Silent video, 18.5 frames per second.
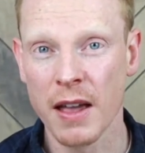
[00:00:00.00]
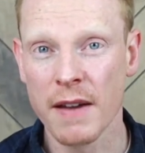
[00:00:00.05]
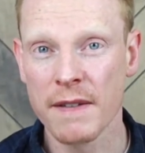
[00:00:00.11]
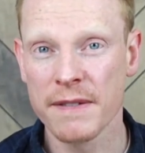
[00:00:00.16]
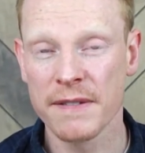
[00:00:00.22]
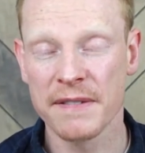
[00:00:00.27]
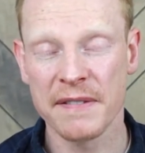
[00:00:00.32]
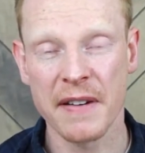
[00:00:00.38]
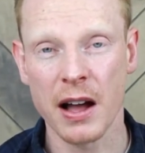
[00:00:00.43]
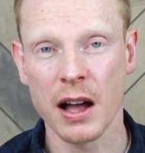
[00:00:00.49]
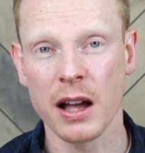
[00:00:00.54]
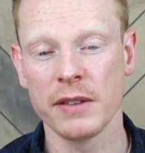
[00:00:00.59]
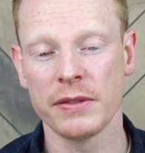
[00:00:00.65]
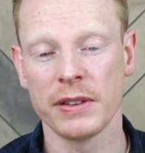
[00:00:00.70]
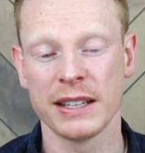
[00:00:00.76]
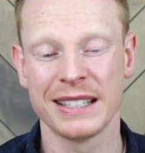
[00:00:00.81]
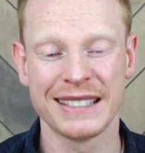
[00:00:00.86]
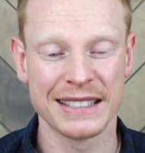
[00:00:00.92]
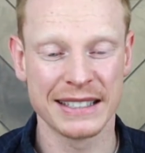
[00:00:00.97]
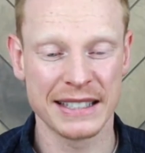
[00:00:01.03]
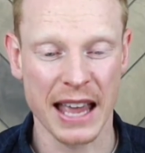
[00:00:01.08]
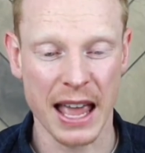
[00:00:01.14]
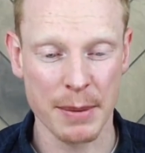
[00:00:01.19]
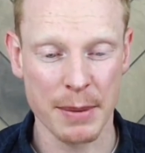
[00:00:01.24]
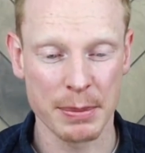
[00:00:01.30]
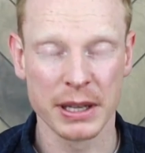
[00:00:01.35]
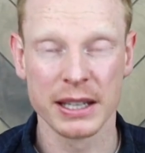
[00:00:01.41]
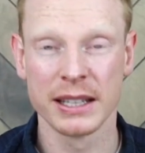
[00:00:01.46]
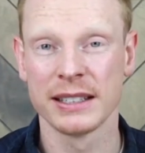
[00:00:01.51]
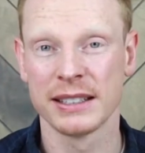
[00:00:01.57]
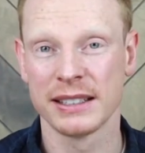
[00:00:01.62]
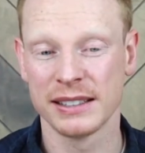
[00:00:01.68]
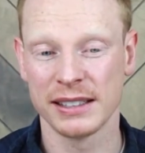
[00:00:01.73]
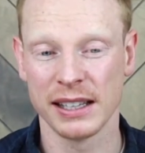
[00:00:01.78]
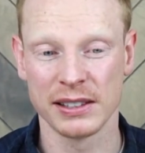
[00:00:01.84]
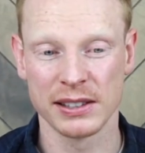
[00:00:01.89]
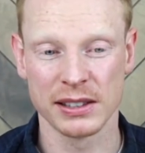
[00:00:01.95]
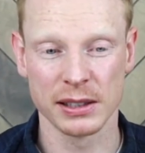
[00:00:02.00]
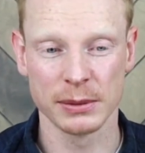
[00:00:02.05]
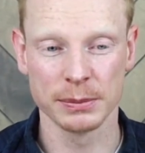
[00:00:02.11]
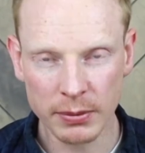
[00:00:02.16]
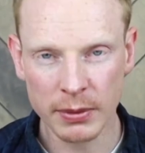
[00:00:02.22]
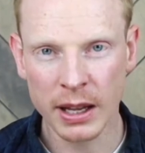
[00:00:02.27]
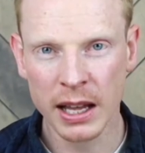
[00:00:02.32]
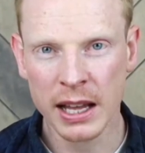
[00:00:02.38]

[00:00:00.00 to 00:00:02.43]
5-step system.